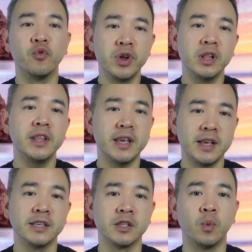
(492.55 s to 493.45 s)
really
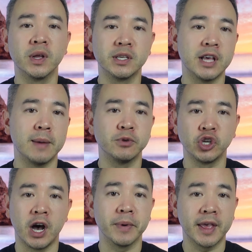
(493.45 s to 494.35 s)
is the one-stop
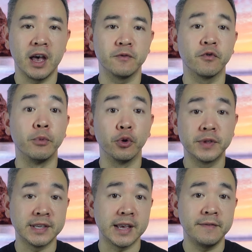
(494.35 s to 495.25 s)
shop account for both
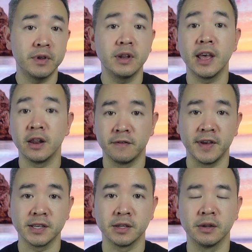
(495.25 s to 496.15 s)
saving and
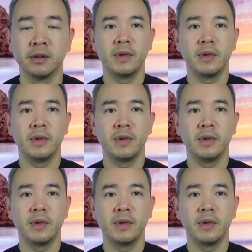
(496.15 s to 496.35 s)
investing.